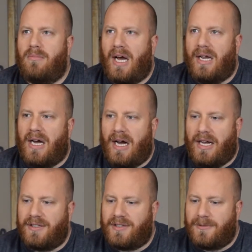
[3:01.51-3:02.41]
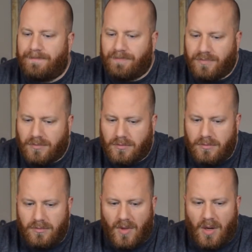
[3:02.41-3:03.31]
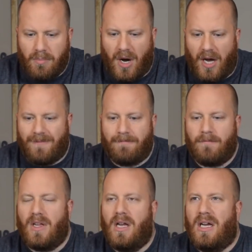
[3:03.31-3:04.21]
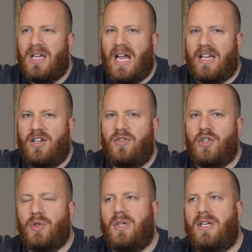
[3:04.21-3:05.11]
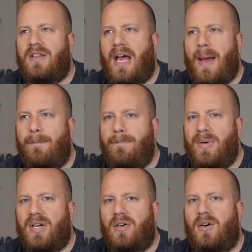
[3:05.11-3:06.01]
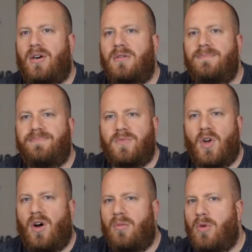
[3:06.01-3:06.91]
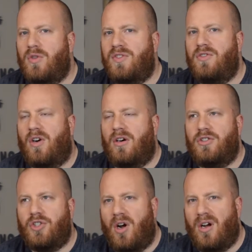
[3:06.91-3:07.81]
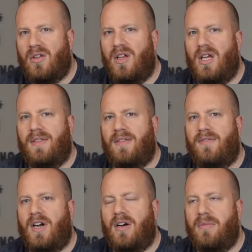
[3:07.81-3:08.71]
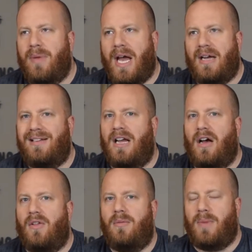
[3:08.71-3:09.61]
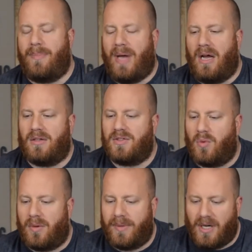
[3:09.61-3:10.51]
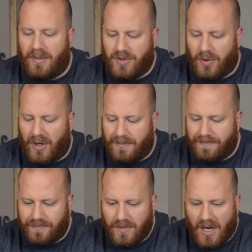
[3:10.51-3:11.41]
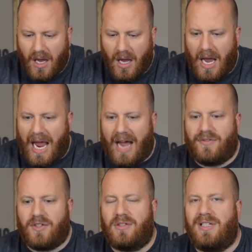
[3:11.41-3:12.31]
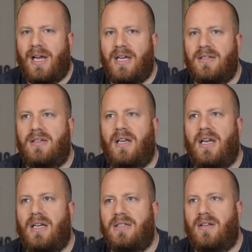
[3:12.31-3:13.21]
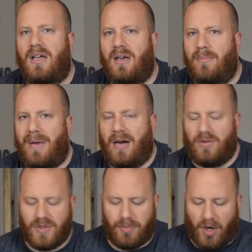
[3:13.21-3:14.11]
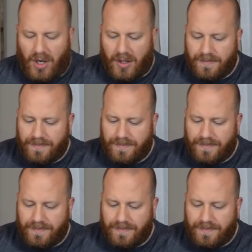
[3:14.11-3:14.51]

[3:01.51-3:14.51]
my eyes, but yeah, you do get that bitter, almost dark chocolate in the very back now that my palate's warming up to it. Aftertaste is like a Mounds bar.